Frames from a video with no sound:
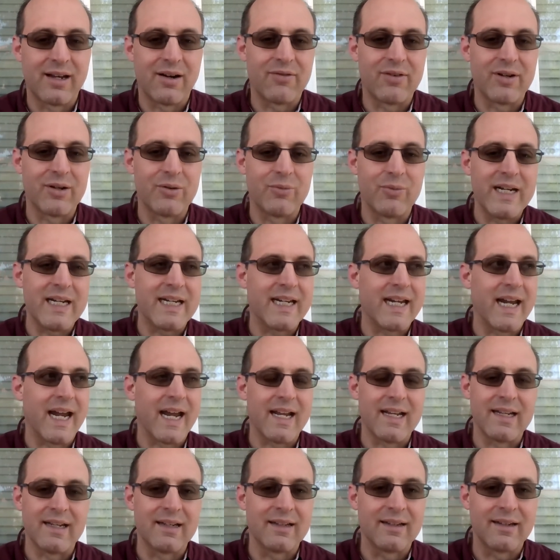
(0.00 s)
every
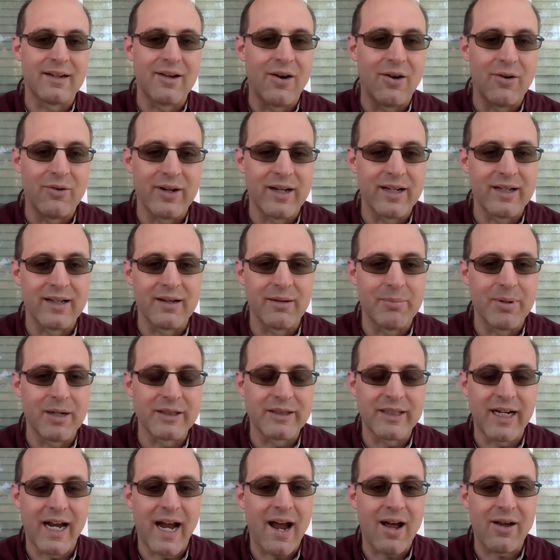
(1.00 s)
weekend and go into a
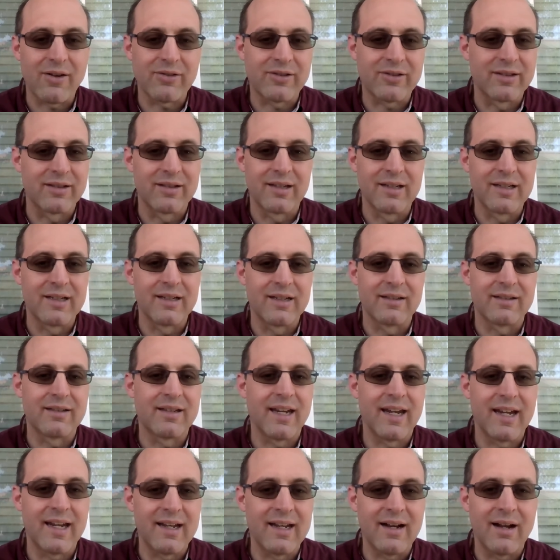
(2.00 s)
bunch of houses and just
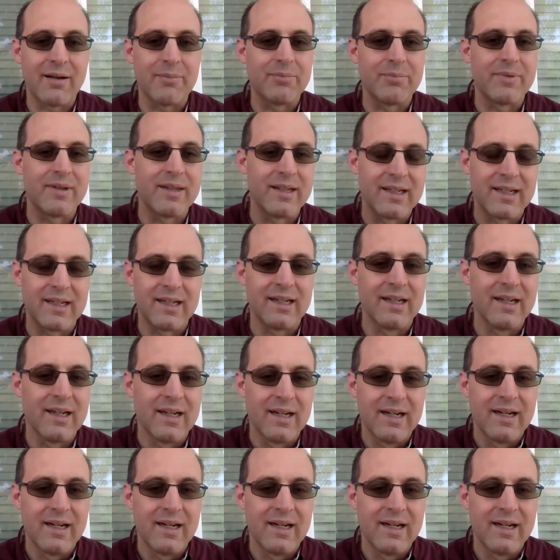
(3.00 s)
hit up the